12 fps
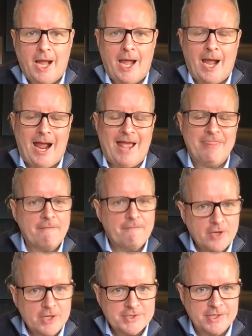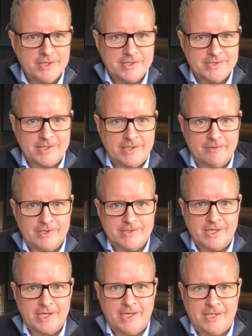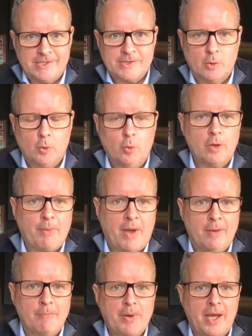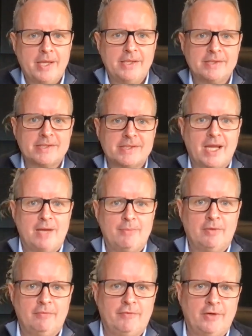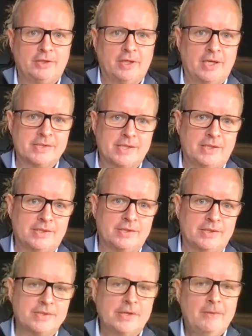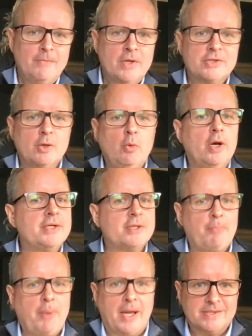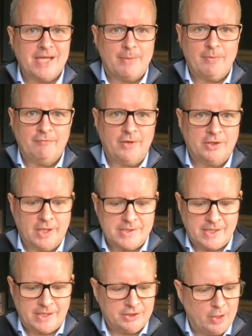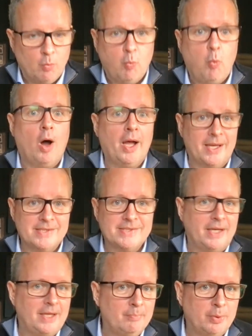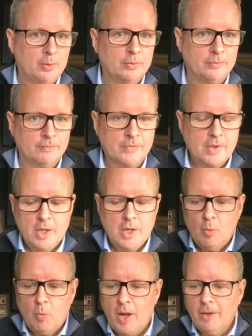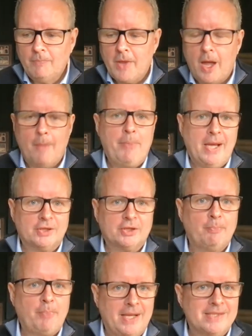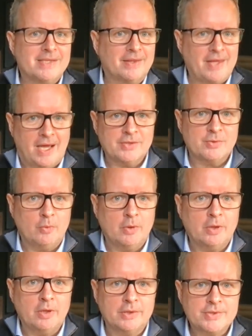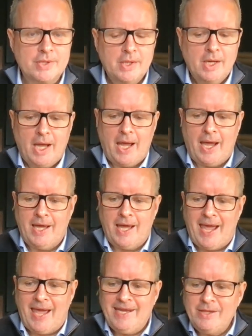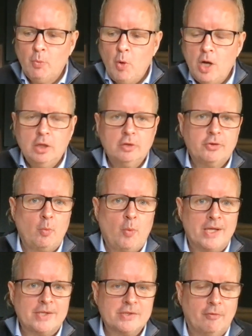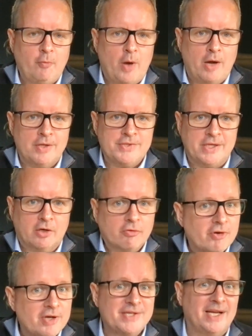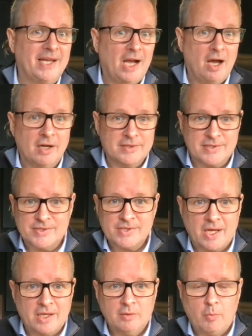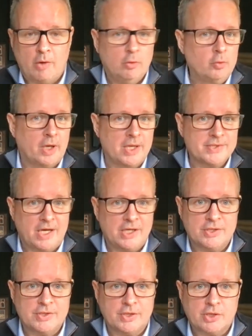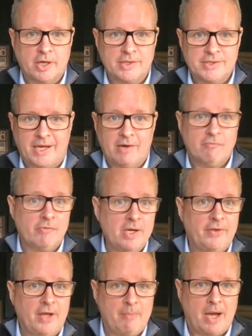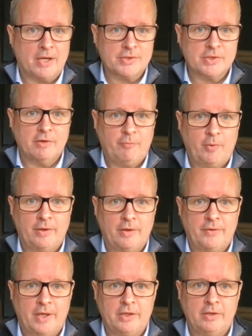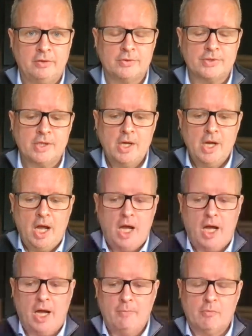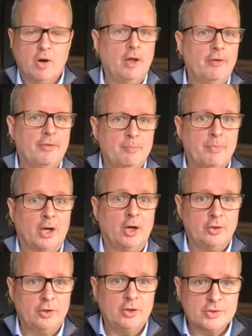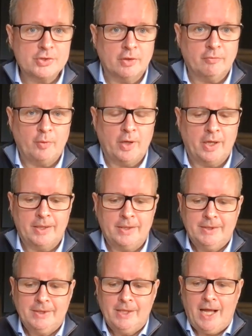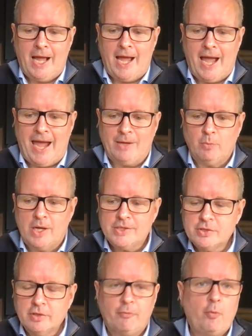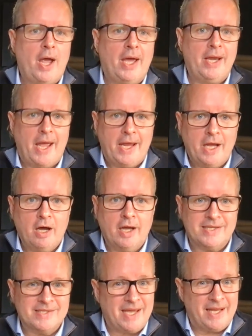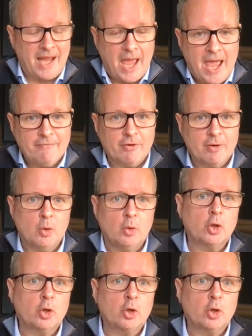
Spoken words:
And the first in this series is all about pain statement visualizations. So what is a pain statement visualization and why is it important? Well, a picture paints 1,000 words. And in the world where software is increasingly hard to sell, where organizations are trying to get rid of the amount of software that they use rather than bring on new software, and where software and AI is getting ever more